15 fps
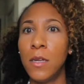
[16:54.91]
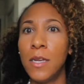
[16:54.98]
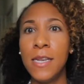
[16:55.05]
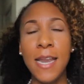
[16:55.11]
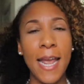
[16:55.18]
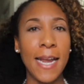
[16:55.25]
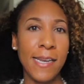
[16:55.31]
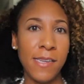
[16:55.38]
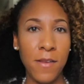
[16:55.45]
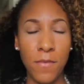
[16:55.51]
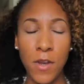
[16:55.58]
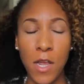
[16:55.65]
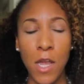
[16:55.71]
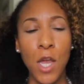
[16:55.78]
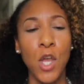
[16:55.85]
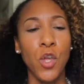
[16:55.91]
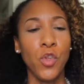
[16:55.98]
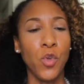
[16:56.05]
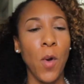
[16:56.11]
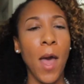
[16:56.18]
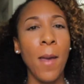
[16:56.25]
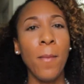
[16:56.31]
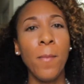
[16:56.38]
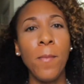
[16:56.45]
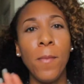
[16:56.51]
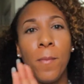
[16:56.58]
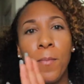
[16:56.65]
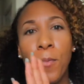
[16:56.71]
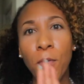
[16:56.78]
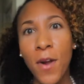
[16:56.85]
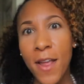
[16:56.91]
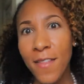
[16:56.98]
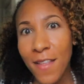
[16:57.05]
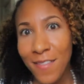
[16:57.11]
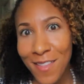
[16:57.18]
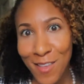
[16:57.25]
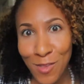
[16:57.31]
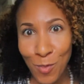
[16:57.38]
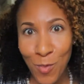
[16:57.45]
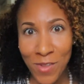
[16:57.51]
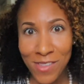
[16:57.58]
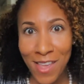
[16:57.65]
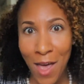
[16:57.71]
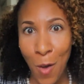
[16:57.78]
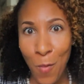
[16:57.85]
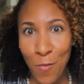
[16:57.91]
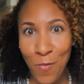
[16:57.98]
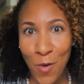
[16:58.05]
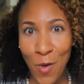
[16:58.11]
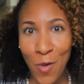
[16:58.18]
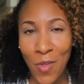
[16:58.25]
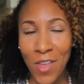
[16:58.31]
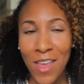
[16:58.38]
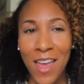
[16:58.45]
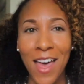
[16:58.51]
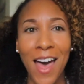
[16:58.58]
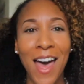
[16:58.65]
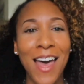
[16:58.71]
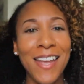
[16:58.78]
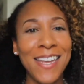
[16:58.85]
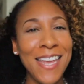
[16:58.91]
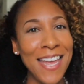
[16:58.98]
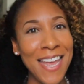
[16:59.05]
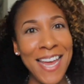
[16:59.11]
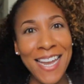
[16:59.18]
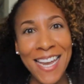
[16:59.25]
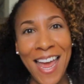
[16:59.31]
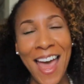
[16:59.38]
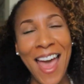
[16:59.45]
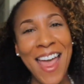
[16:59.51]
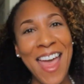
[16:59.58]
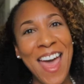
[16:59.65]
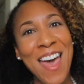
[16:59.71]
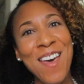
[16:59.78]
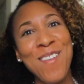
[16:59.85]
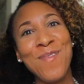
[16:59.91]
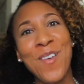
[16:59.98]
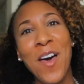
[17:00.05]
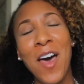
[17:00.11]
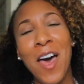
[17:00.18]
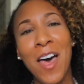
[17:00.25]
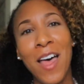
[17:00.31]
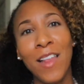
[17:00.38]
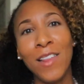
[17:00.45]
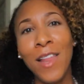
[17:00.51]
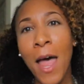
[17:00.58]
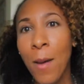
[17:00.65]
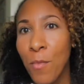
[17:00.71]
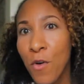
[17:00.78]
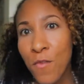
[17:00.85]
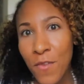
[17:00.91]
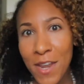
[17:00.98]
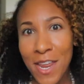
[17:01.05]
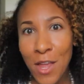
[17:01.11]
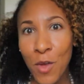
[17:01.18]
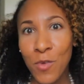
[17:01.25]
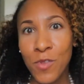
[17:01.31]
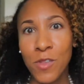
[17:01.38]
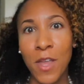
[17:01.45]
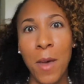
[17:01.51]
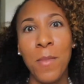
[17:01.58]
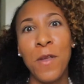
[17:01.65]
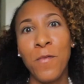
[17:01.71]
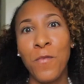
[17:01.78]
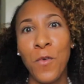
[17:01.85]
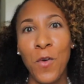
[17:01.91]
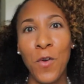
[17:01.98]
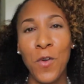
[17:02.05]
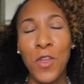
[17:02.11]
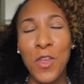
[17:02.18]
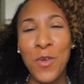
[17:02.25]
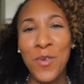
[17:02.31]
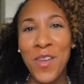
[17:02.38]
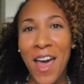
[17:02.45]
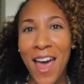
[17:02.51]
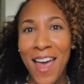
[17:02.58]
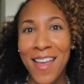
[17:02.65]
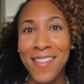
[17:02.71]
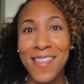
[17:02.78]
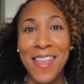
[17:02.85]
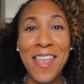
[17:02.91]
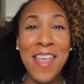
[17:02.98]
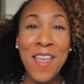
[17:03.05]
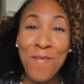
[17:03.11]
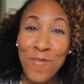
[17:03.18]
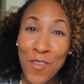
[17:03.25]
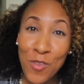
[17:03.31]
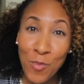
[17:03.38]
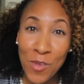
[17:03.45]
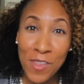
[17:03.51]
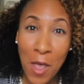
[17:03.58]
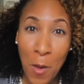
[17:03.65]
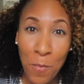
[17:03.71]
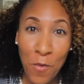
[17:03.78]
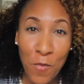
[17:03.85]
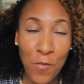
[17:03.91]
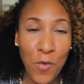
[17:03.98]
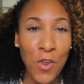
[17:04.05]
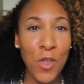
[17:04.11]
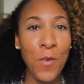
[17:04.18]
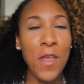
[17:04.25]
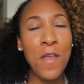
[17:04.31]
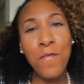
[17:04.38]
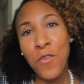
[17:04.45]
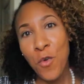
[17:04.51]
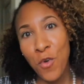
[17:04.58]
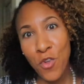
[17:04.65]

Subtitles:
negativity. So I pray that this was helpful. Again, I have a lot more videos coming for you guys. If this was helpful for you, if you're